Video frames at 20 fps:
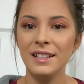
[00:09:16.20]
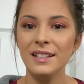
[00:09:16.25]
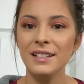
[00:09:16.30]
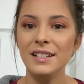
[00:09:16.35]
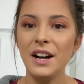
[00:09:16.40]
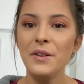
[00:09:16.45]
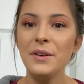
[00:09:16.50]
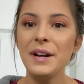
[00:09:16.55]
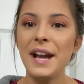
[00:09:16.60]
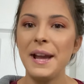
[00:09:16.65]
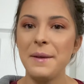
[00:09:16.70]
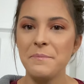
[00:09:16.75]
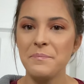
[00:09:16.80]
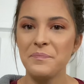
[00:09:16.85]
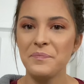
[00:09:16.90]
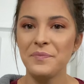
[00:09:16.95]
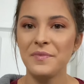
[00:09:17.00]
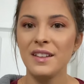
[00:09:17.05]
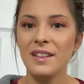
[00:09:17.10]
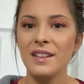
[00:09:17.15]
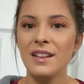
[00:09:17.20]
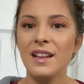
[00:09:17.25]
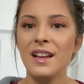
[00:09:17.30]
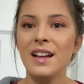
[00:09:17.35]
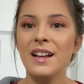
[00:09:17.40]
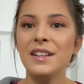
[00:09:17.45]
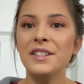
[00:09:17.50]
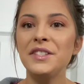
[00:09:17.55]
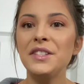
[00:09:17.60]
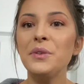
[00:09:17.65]
Okay,
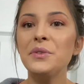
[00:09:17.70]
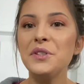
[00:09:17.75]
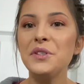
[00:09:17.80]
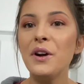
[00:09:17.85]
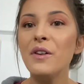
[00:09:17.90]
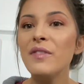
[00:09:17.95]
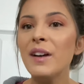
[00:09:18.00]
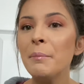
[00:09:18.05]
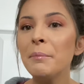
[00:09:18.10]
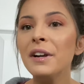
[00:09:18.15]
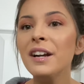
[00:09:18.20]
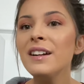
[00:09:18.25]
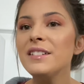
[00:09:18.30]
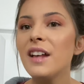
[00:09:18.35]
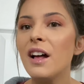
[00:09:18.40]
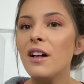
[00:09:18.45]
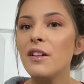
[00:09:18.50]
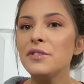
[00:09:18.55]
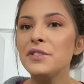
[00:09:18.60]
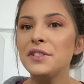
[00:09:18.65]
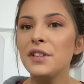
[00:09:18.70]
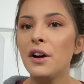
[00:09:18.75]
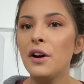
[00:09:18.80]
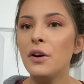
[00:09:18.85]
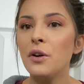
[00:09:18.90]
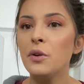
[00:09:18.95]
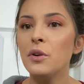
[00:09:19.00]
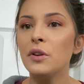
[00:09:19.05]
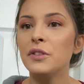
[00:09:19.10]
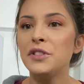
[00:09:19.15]
so November is
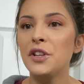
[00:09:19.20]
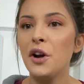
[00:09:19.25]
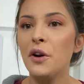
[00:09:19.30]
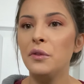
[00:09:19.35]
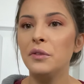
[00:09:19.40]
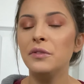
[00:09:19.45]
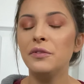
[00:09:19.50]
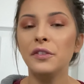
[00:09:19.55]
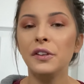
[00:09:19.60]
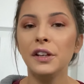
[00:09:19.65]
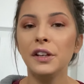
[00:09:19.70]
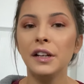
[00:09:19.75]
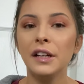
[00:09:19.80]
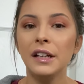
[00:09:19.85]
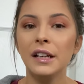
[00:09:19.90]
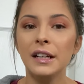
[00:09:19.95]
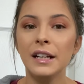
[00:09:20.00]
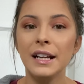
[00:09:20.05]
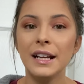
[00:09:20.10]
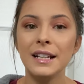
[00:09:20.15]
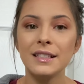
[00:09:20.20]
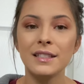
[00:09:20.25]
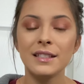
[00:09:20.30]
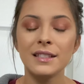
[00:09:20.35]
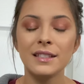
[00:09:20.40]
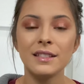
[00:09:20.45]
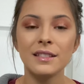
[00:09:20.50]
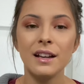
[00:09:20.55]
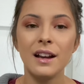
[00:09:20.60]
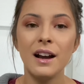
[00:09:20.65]
also known for
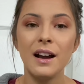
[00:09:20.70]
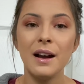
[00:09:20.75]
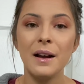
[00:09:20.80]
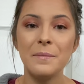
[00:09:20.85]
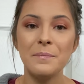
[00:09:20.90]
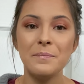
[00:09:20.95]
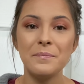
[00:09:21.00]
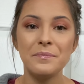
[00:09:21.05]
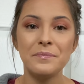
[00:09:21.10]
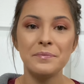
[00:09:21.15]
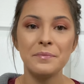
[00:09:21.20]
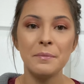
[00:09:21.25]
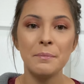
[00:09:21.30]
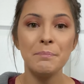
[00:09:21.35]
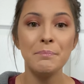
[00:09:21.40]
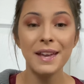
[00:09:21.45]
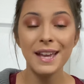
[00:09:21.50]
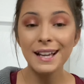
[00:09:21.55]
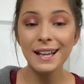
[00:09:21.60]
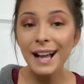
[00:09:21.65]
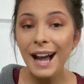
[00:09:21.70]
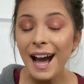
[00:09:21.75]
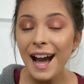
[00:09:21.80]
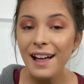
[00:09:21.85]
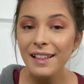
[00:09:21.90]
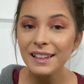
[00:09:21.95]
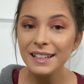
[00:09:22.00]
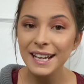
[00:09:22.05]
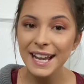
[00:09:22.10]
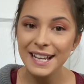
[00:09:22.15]
its um, big
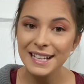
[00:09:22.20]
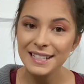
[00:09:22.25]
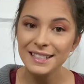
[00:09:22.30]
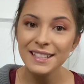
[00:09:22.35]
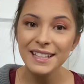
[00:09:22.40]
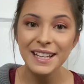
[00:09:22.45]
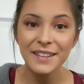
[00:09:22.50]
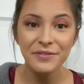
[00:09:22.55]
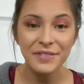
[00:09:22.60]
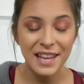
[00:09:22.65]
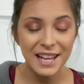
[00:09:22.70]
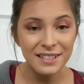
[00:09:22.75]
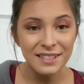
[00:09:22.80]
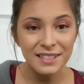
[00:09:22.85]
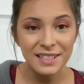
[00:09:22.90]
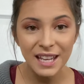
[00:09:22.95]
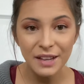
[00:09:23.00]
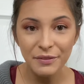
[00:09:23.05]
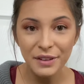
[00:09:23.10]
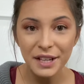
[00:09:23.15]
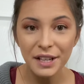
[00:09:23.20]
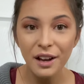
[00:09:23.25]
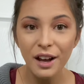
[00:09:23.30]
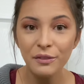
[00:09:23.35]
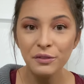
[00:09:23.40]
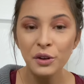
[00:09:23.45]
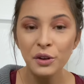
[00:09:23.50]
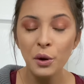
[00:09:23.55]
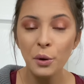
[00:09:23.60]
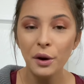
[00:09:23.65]
holidays like Thanksgiving,
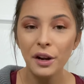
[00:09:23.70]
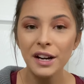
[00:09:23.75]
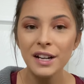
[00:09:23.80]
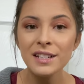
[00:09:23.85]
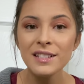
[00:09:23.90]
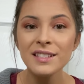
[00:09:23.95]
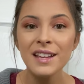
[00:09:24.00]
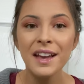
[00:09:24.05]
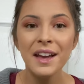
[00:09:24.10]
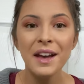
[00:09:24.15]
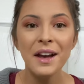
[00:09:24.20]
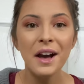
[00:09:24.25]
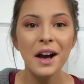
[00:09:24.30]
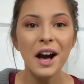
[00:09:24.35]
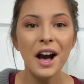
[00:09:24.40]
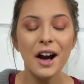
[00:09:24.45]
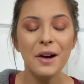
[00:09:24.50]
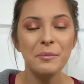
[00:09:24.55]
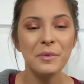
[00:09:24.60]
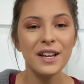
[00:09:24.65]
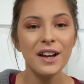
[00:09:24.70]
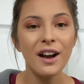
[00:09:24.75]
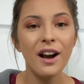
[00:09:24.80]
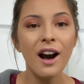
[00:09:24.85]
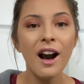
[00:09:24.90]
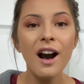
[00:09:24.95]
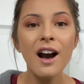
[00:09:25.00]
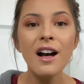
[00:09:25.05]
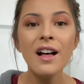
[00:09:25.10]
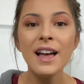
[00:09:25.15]
of course. Um, we
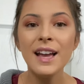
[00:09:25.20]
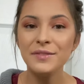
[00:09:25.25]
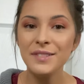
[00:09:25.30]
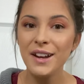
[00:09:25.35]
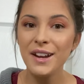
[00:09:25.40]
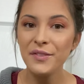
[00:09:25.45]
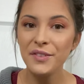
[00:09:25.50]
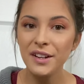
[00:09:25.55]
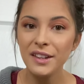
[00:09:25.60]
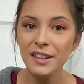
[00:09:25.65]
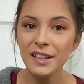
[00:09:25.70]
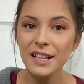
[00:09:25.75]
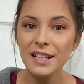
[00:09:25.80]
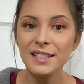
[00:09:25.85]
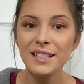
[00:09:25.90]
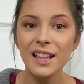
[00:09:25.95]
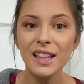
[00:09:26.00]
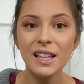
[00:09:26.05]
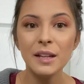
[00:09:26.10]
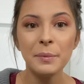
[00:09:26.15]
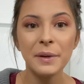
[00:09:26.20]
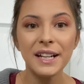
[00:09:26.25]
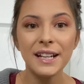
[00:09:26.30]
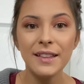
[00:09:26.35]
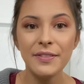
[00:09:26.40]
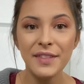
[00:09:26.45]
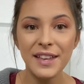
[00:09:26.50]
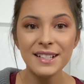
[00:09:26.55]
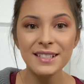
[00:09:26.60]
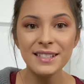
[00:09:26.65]
all have definitely
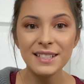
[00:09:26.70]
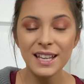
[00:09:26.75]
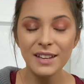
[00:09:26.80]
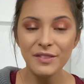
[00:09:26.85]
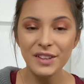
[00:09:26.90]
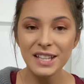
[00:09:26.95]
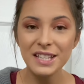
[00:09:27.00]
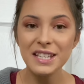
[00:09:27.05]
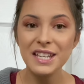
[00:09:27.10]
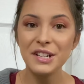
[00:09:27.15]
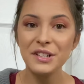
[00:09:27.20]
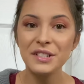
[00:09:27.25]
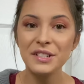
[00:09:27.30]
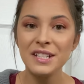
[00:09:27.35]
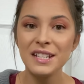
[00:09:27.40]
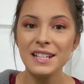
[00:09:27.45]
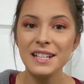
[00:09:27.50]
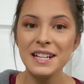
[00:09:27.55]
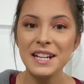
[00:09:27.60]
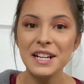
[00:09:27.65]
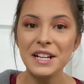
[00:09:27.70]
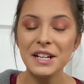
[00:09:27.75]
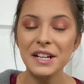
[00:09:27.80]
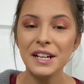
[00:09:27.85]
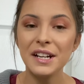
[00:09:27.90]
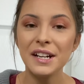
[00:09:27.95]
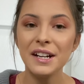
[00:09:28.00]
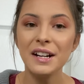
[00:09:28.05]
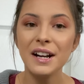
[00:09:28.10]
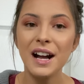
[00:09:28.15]
celebrated Thanksgiving year to
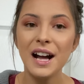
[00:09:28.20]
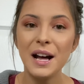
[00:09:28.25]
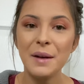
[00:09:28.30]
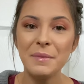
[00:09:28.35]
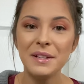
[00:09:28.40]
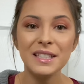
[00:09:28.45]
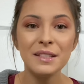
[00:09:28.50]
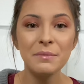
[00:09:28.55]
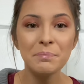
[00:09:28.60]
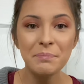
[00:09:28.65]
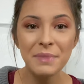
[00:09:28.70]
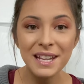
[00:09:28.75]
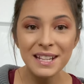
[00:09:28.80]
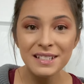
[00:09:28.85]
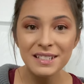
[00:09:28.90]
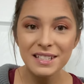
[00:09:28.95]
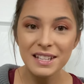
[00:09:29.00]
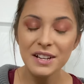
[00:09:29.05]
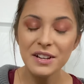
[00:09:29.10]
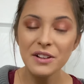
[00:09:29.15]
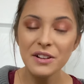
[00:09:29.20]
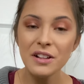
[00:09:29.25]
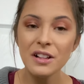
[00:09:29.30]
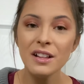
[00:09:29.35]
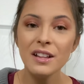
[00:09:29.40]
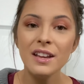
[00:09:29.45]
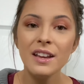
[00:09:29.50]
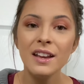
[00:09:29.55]
year. Um, it's a big deal.